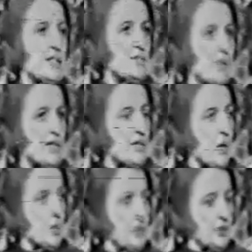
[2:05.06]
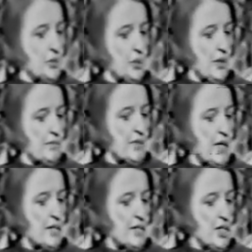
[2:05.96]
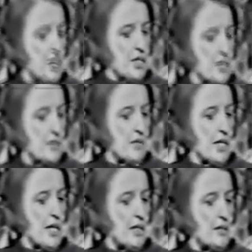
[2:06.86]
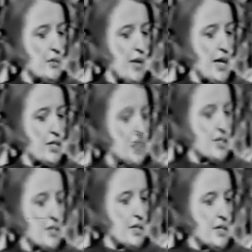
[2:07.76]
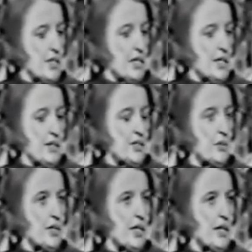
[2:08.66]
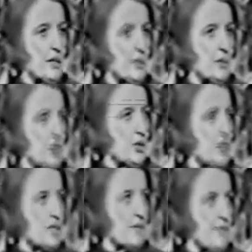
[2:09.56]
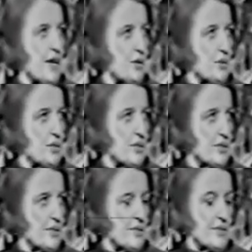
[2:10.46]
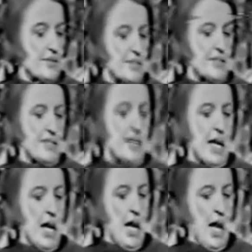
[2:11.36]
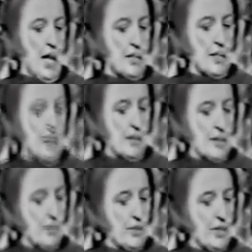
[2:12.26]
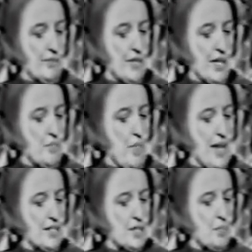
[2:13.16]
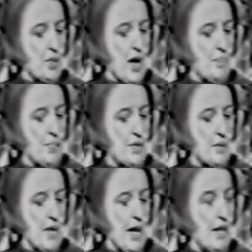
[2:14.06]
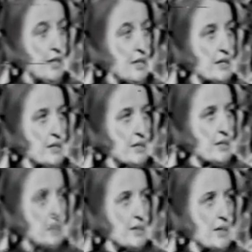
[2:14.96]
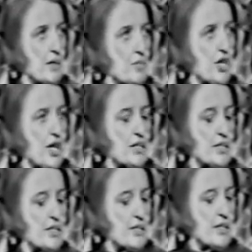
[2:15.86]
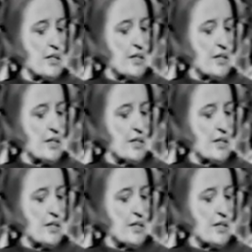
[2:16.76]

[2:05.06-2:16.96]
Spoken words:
is man's only tool of knowledge, his only guide to action, and his only guide to the choice of values. As a consequence of that, man's proper ethics, or morality,